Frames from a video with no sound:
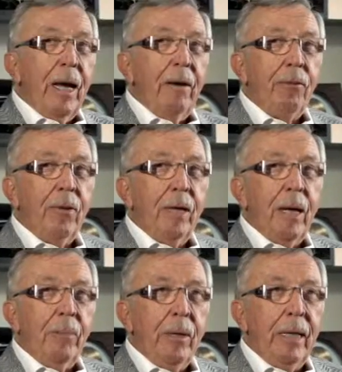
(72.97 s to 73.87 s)
After a
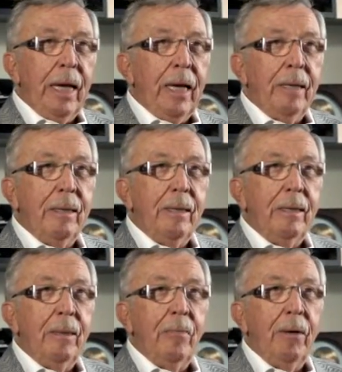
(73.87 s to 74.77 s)
couple of days,
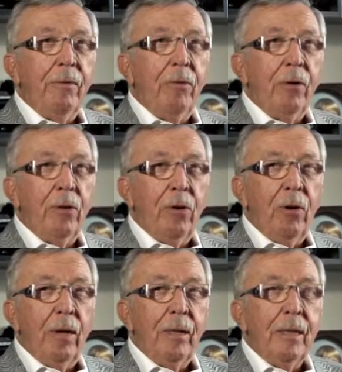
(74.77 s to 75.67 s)
my
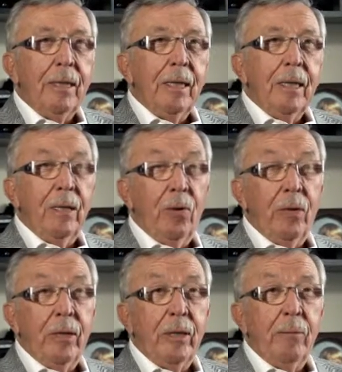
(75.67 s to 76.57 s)
father-in-law
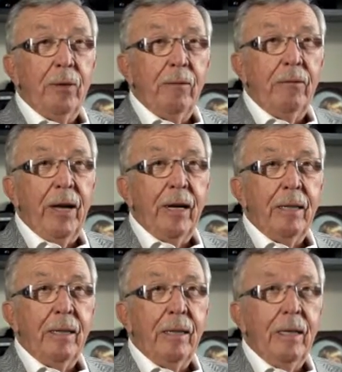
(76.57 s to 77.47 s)
told us about the
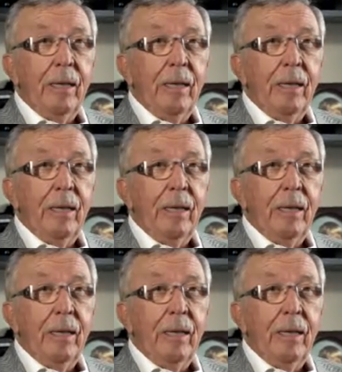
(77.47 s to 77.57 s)
fact that